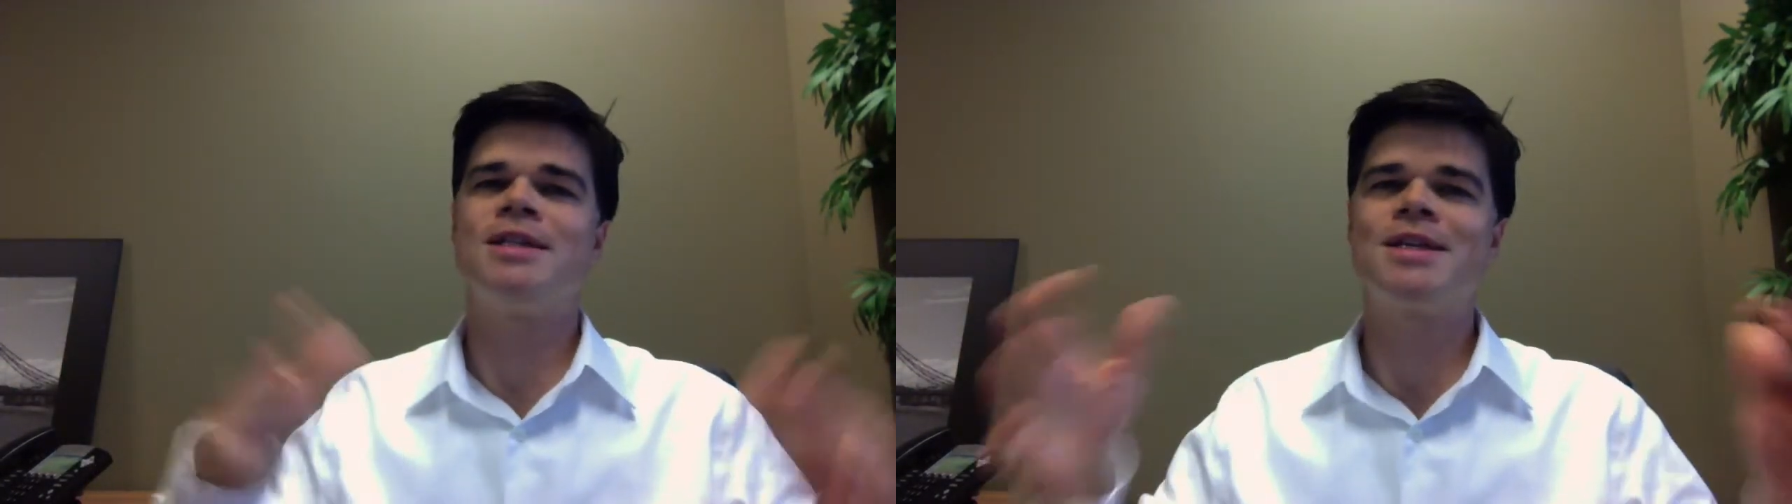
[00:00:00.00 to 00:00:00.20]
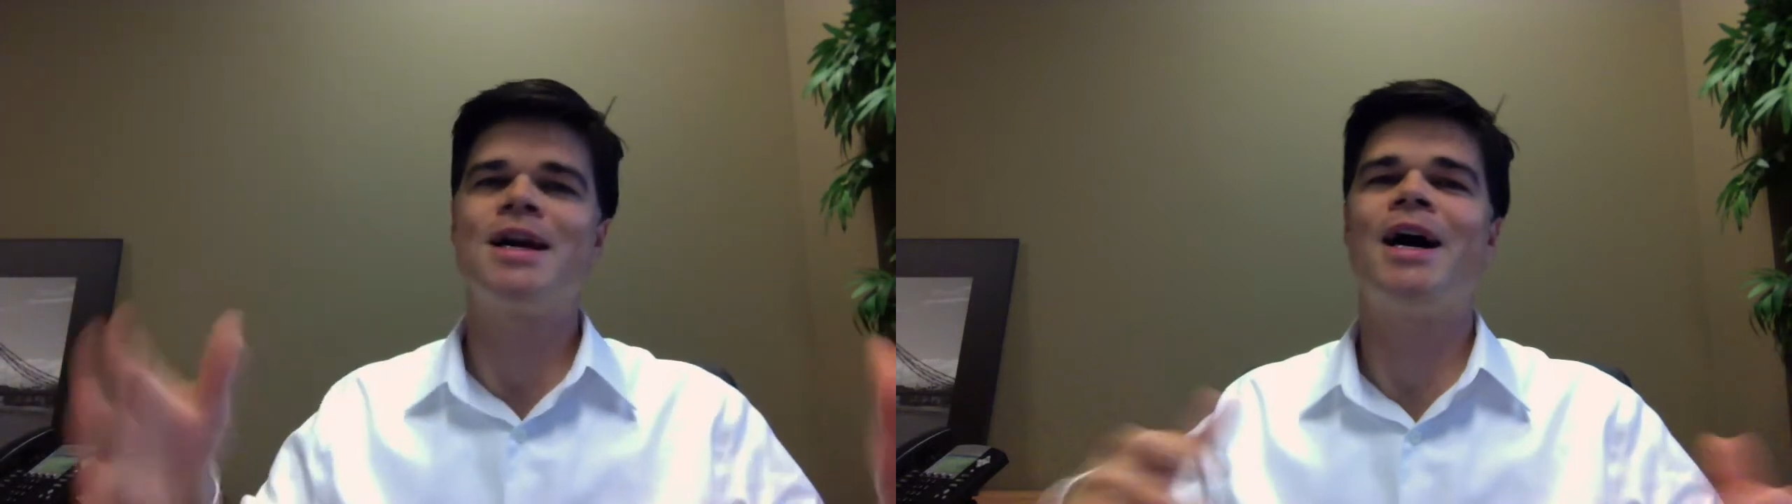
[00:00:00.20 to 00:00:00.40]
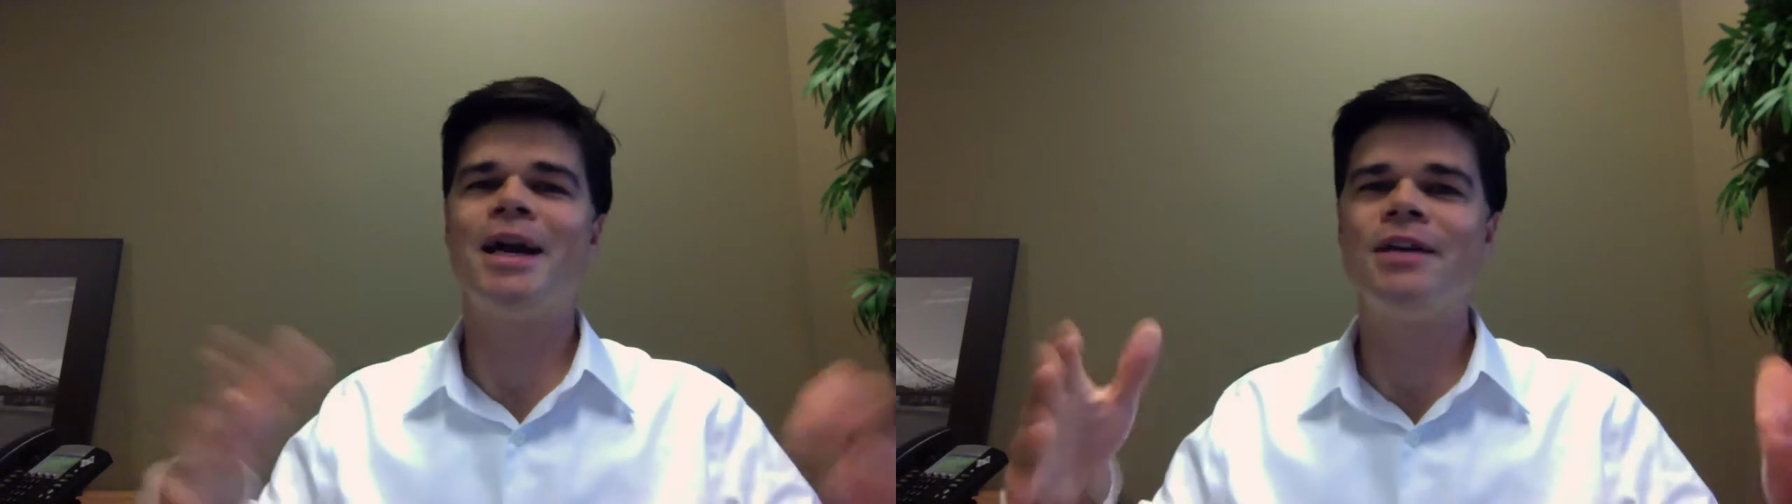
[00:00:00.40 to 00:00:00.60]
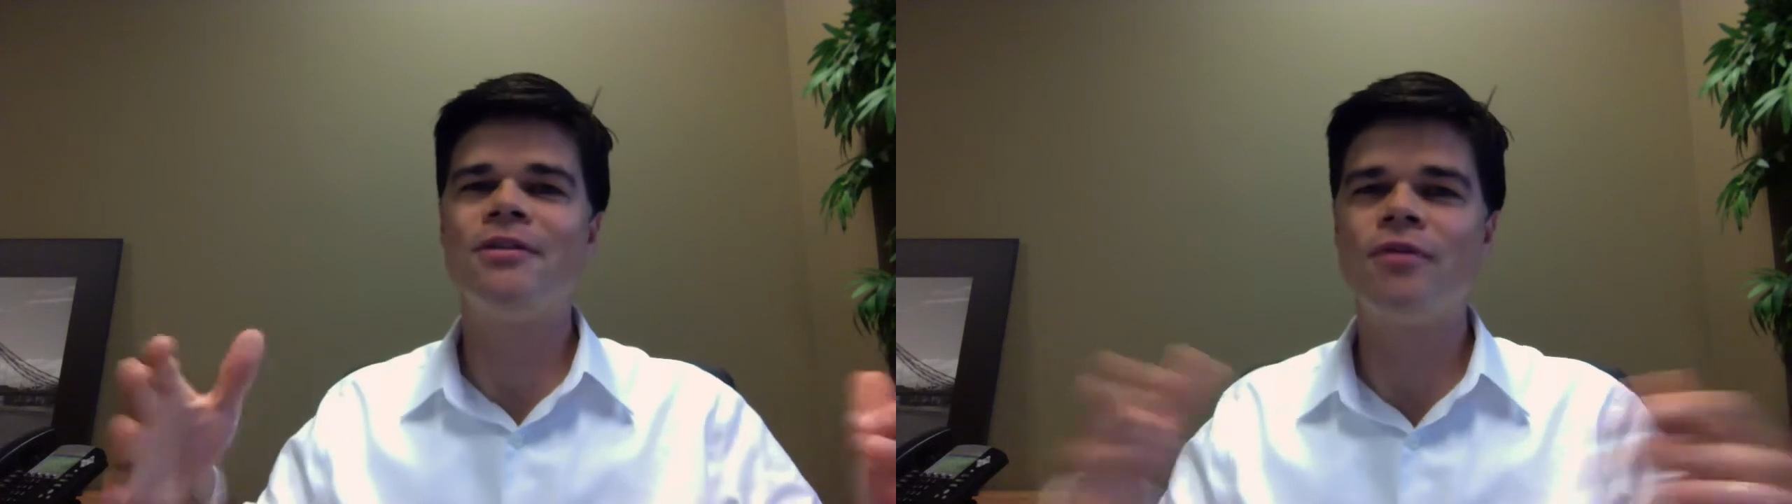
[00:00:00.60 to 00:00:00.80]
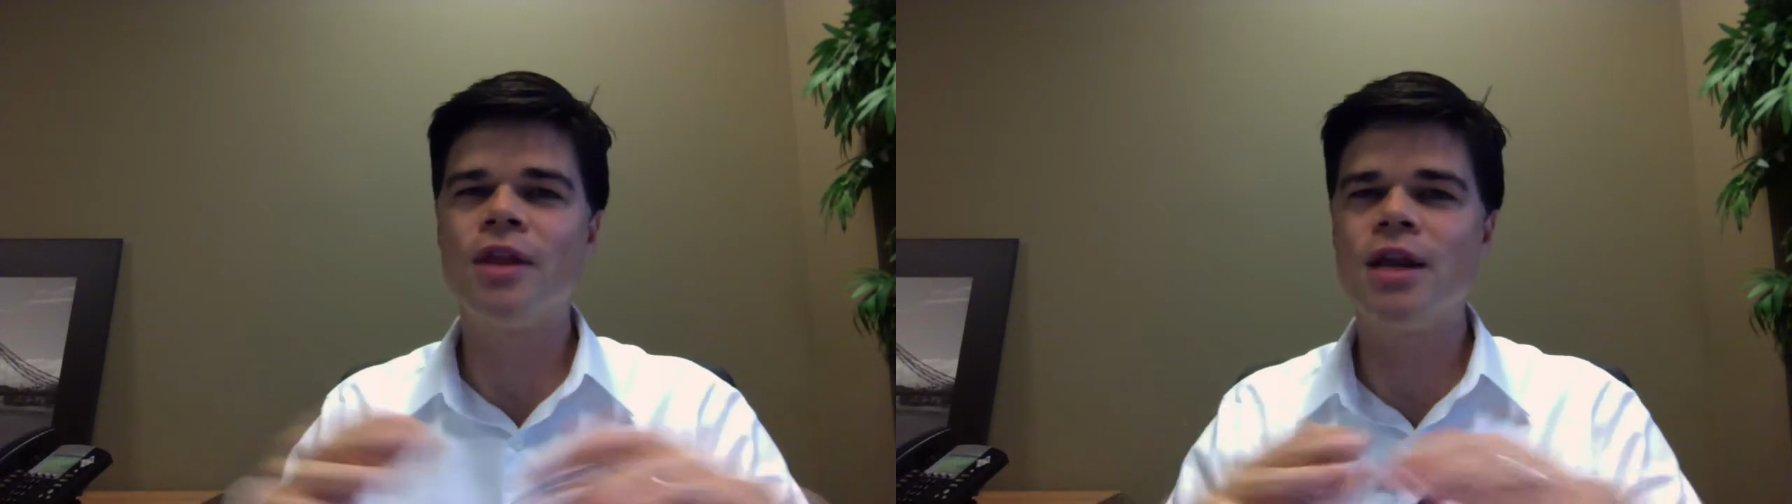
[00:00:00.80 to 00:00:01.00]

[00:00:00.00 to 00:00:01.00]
is kind of